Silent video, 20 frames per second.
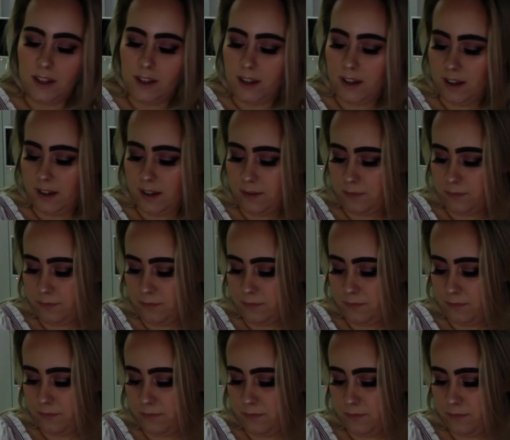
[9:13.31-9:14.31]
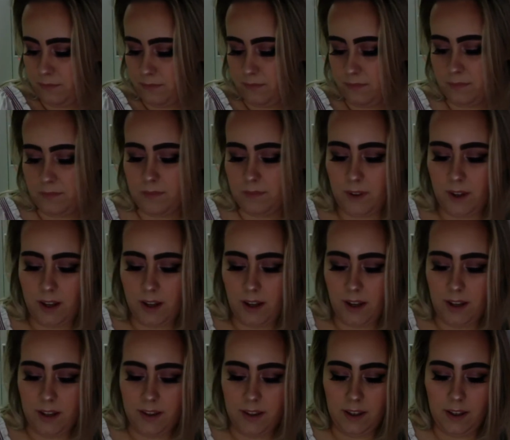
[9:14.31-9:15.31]

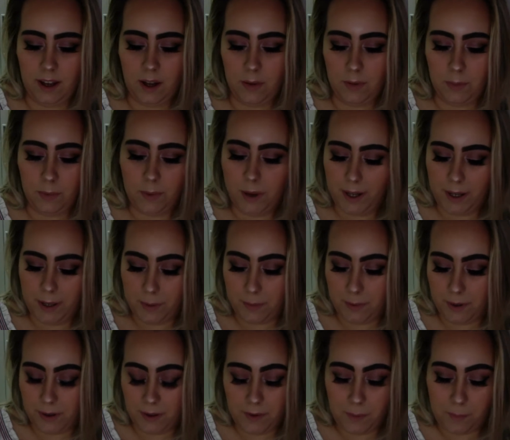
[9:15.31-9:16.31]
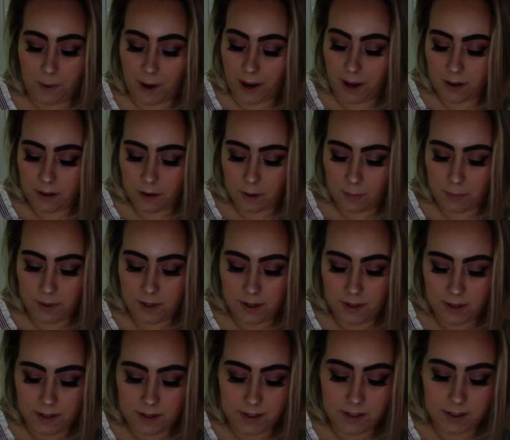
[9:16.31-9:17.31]
I think I will buy another backup
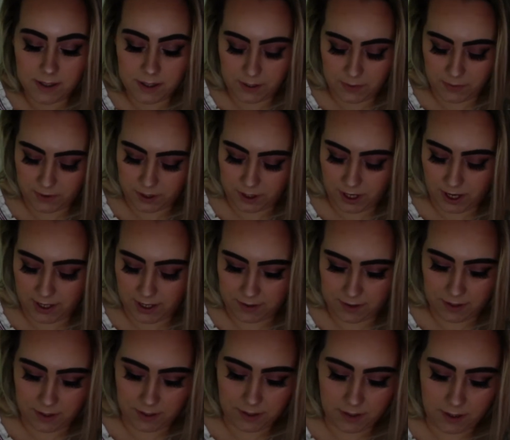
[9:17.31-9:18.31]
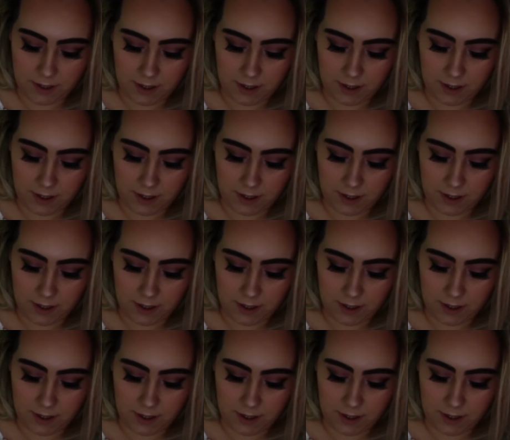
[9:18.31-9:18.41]
because this is fantastic.